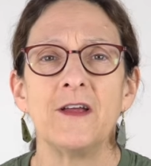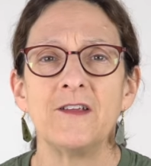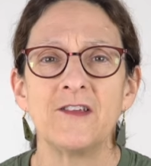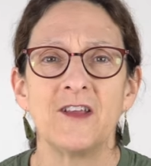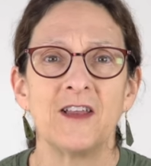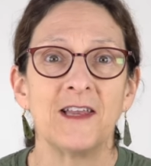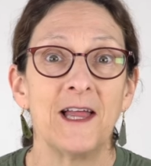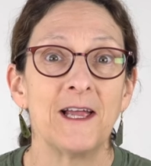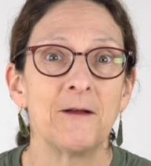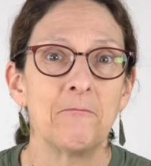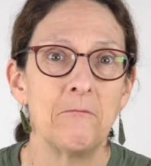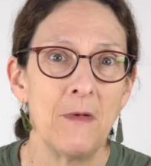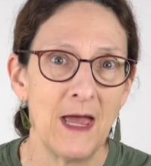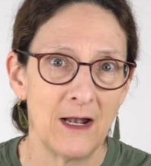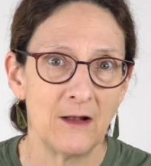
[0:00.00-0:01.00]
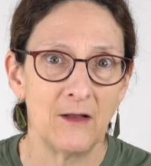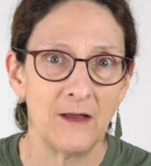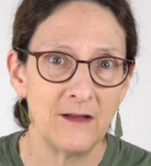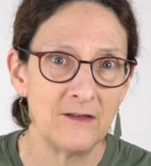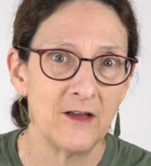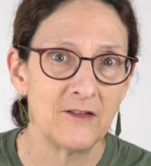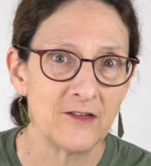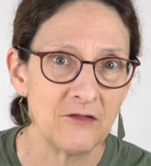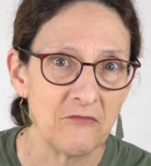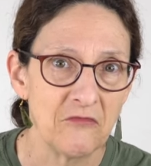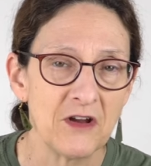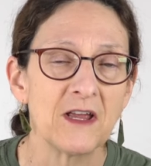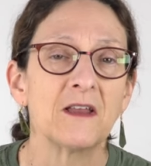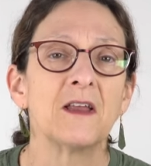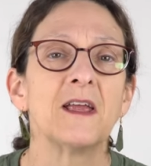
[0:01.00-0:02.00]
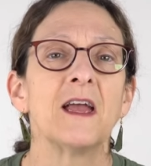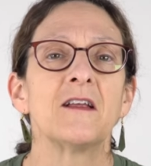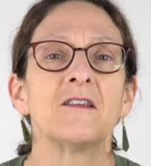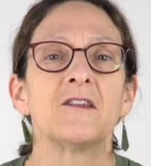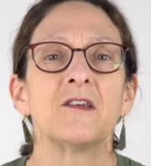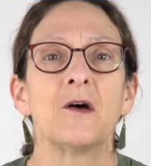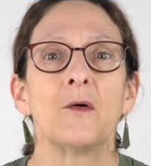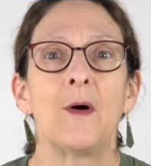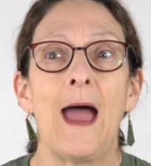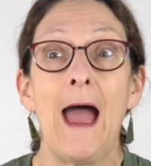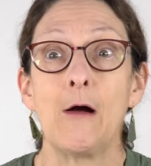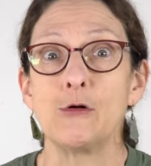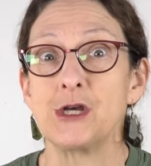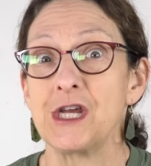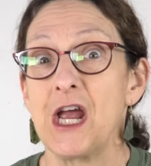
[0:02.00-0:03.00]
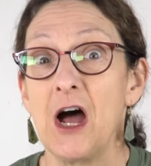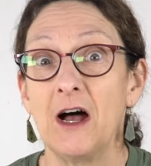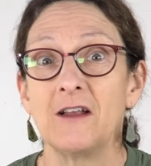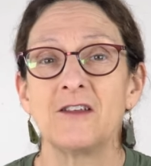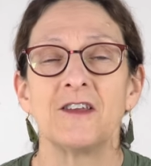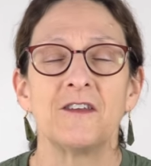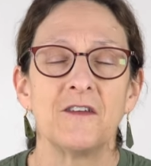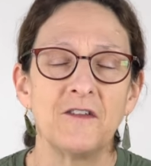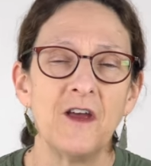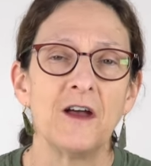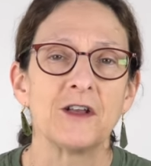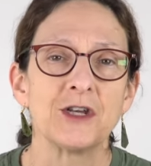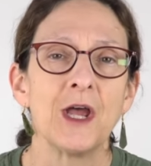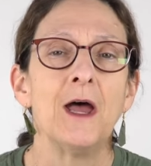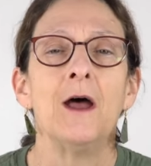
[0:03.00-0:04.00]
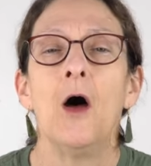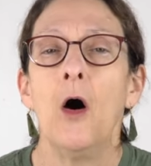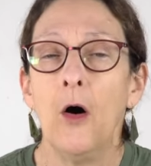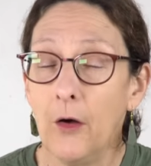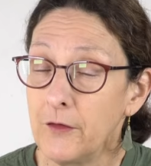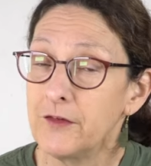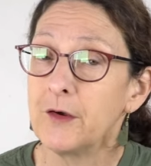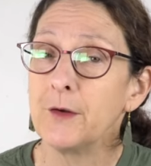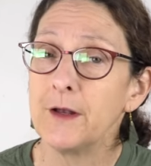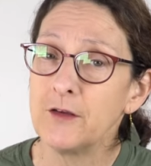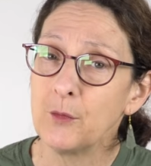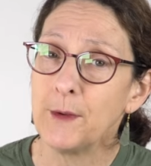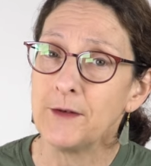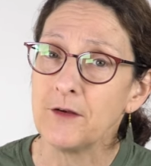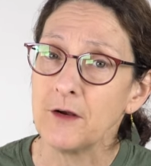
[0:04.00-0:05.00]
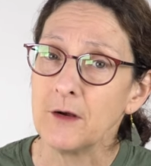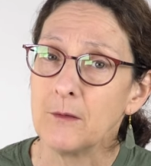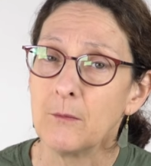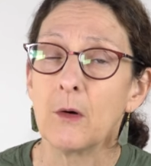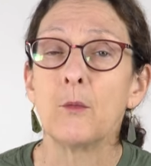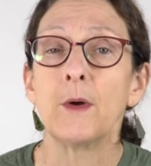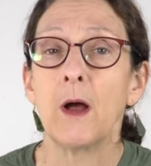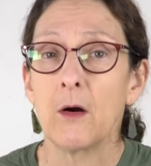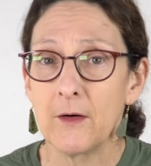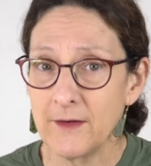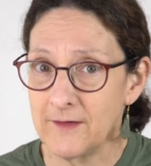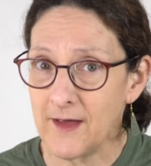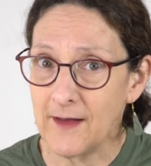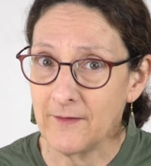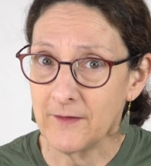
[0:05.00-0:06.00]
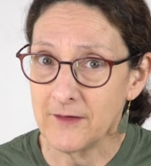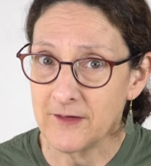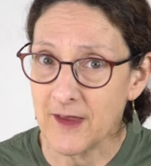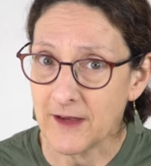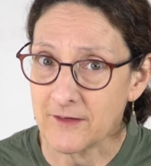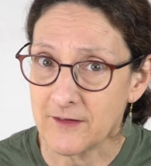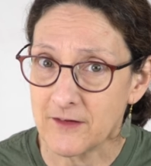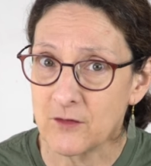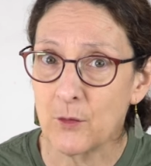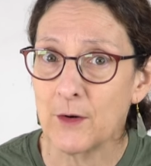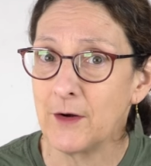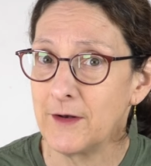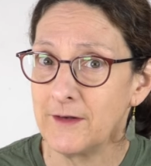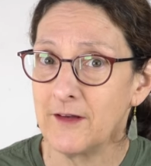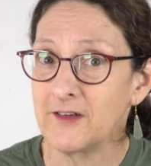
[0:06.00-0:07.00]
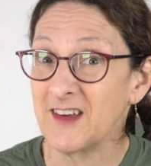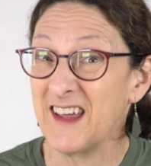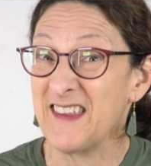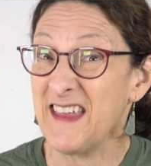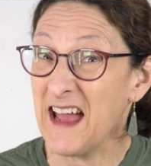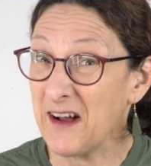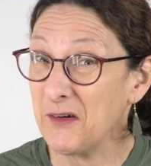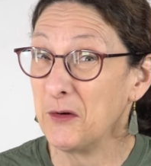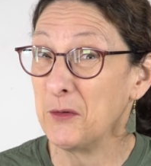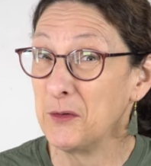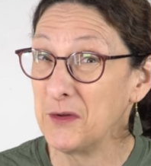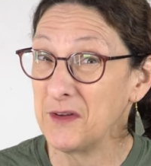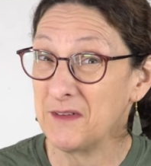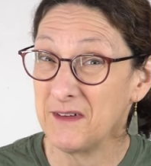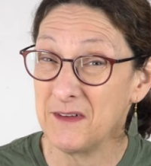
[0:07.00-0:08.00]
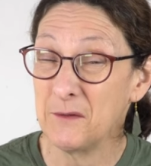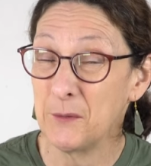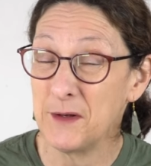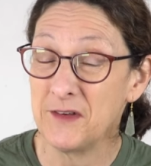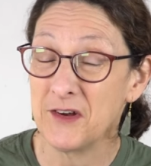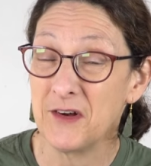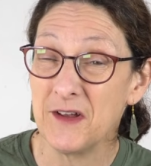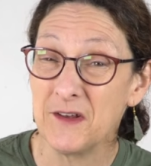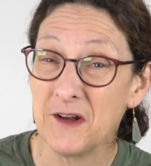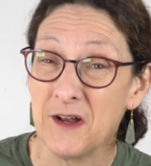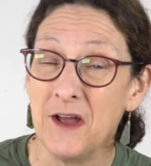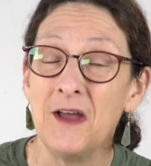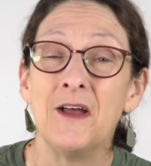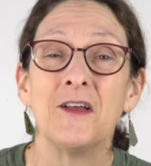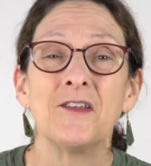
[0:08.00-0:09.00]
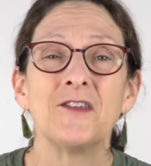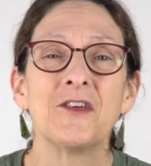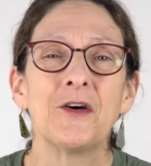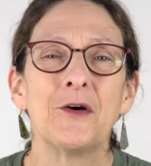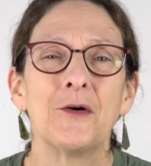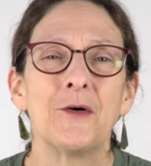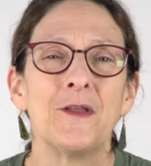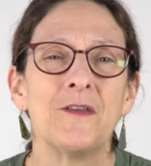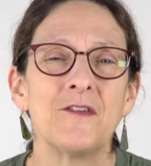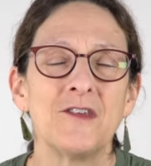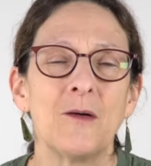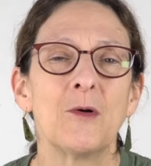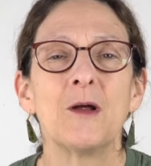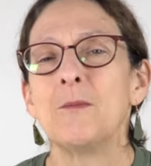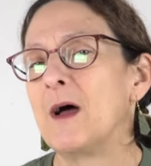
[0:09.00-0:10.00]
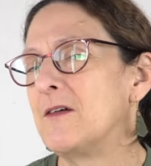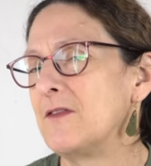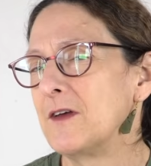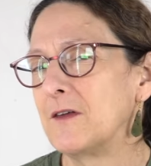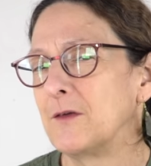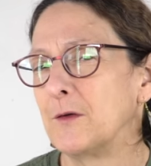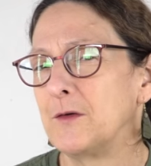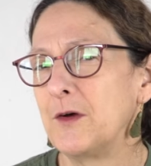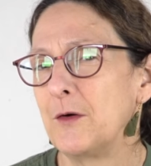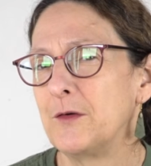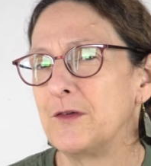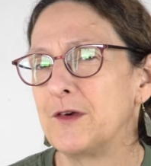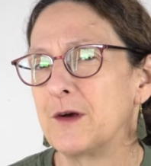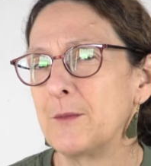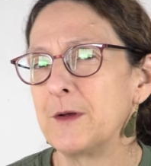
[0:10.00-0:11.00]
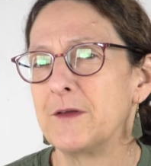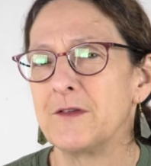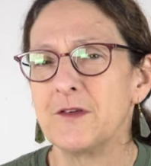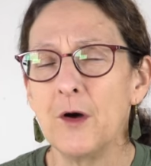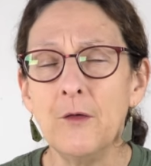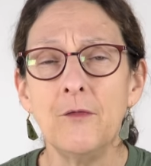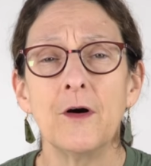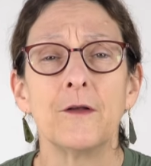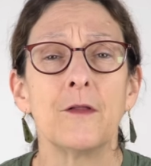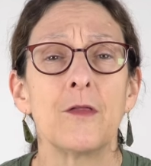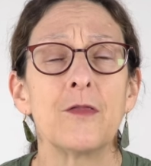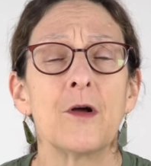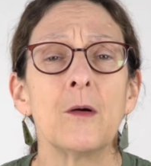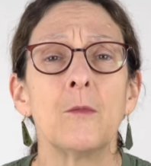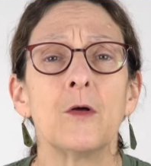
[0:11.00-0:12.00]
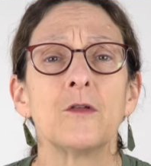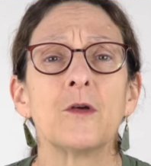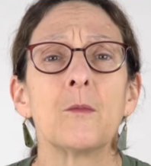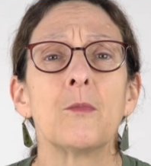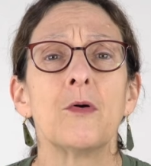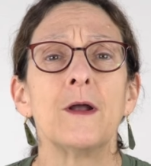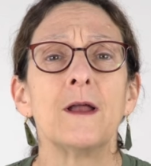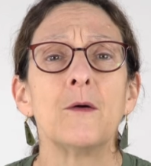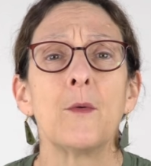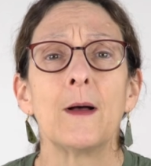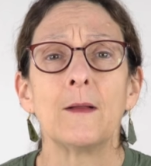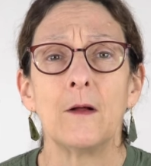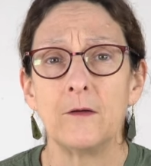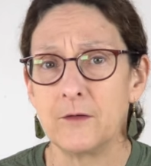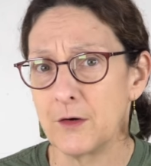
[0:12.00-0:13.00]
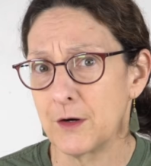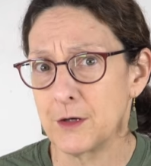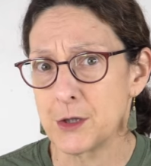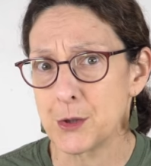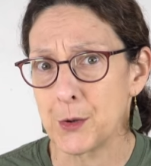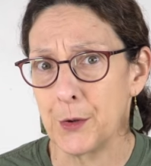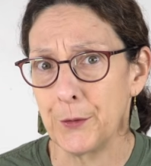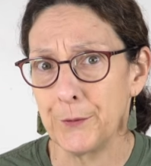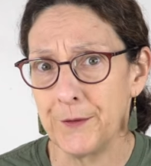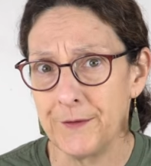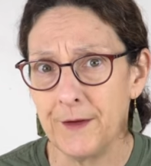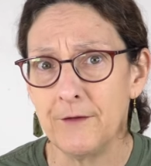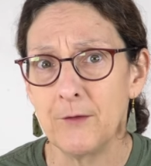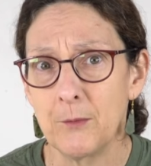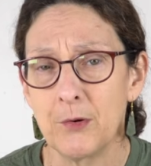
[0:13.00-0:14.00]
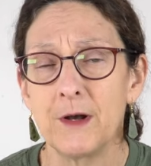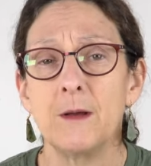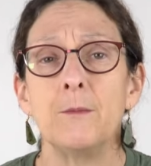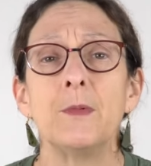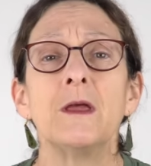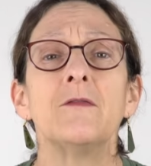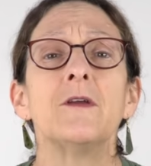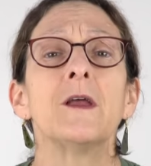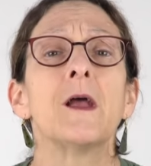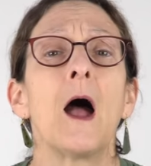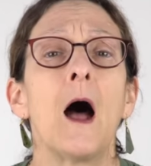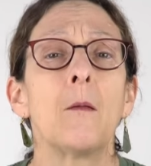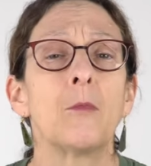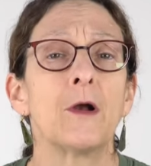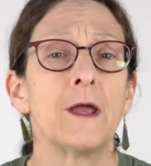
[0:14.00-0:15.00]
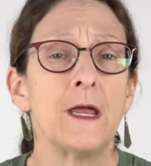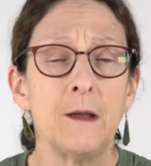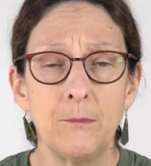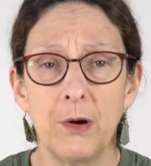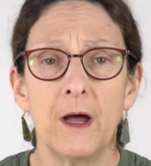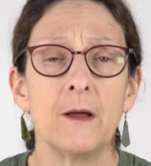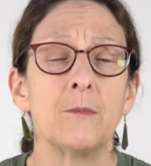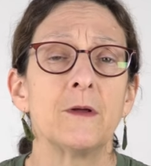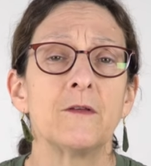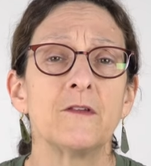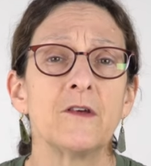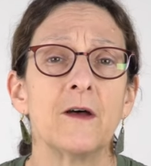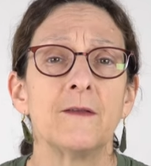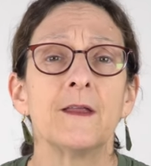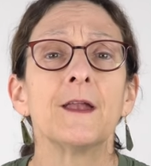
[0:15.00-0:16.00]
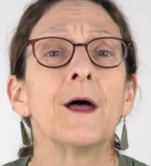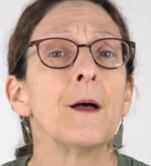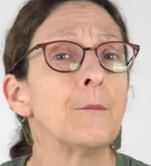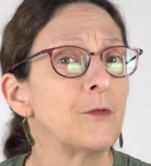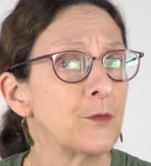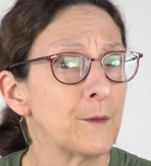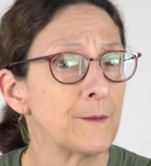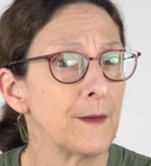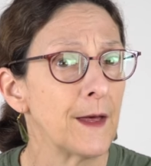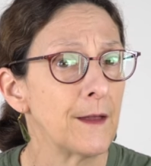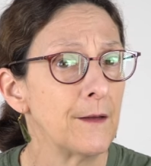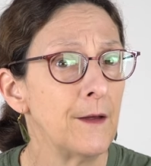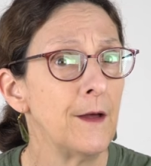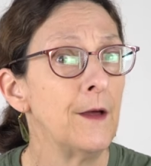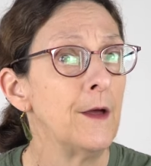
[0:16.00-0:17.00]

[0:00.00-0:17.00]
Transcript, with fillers: isn't like metal. It doesn't really get so ouchy hot to the touch. Also, it is winter, but we are in Dallas, Texas, where it doesn't get that cold in the winter either. So in the summer it might feel a little toastier, but so far the thermals are pretty well under control, and they have a pretty beefy copper heat pipe inside that helps with that.